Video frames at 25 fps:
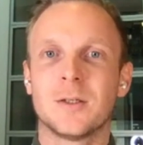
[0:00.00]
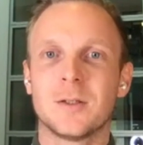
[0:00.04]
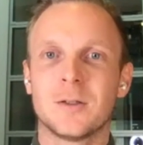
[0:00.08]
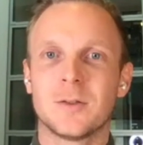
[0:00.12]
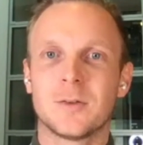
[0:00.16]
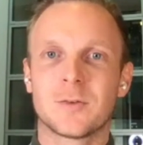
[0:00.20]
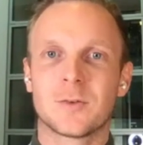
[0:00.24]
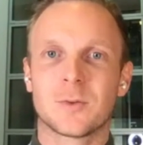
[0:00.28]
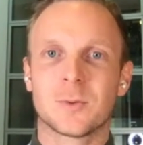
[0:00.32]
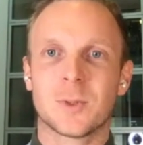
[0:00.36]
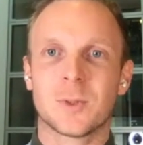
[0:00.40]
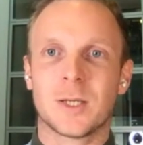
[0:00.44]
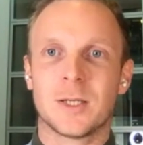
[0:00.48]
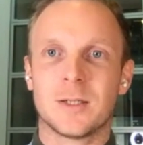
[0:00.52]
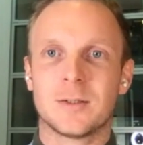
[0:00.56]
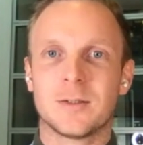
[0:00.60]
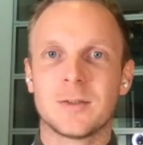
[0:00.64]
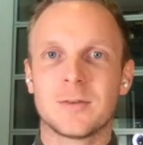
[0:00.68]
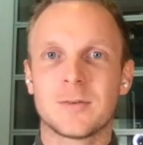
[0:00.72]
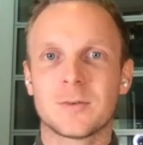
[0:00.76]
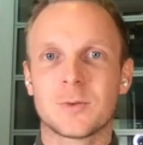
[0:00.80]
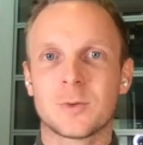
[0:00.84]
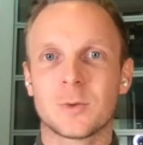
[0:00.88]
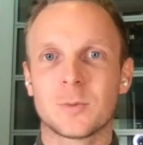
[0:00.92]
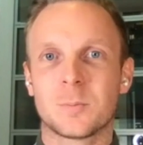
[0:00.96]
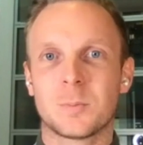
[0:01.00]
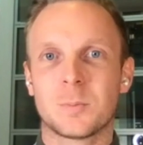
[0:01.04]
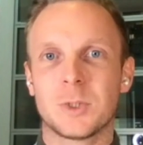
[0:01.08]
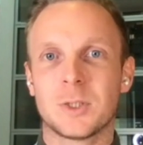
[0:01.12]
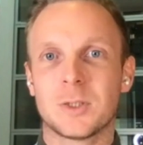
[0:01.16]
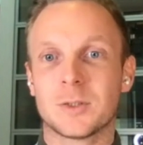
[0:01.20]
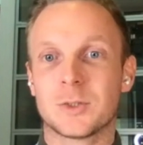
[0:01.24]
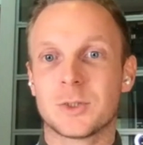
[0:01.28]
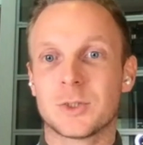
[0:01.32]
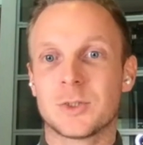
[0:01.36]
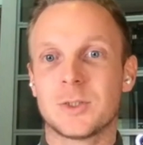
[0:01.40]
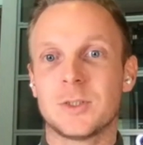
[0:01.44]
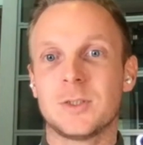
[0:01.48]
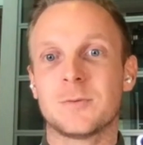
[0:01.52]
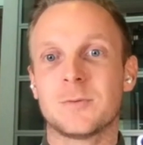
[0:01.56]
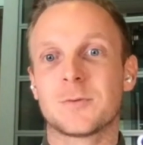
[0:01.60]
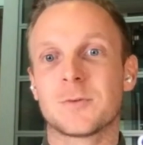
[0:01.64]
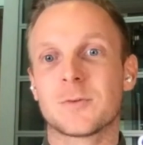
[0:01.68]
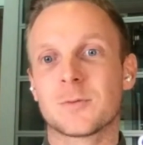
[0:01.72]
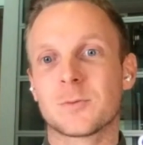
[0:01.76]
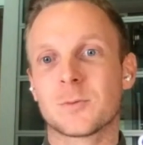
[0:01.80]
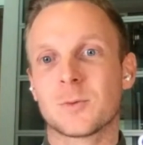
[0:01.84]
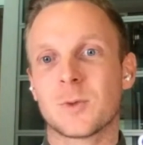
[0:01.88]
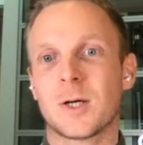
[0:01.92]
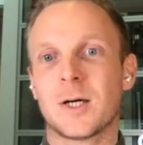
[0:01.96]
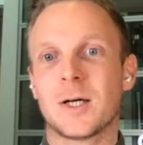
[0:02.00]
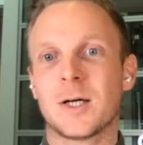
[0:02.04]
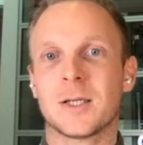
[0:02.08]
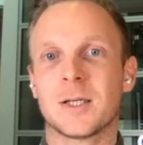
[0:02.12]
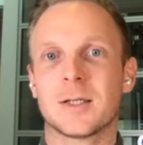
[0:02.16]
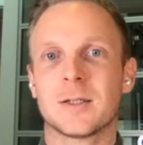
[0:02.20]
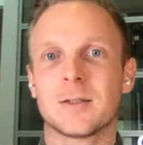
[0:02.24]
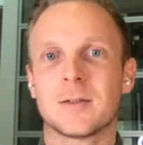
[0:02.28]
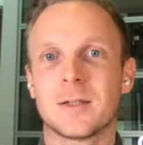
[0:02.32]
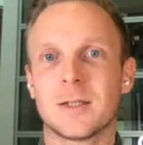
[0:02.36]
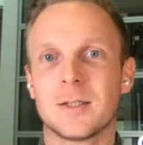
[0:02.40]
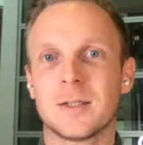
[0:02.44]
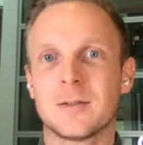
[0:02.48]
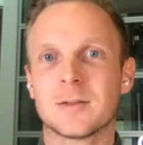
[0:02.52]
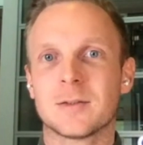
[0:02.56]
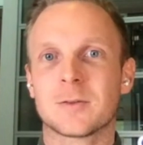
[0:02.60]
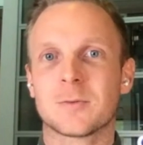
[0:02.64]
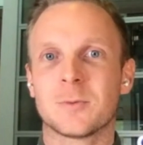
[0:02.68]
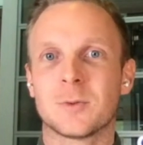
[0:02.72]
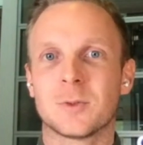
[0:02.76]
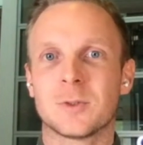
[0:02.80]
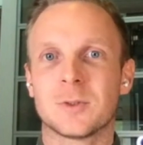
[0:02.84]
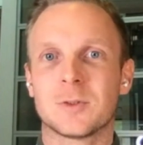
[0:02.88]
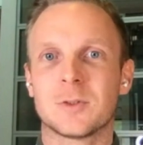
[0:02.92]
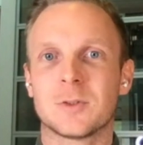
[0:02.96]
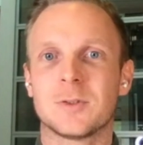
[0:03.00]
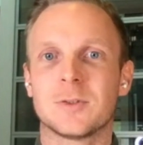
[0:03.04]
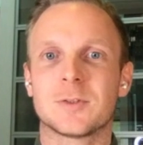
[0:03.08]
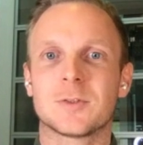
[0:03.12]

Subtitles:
So, and this could be achieved through higher data quality.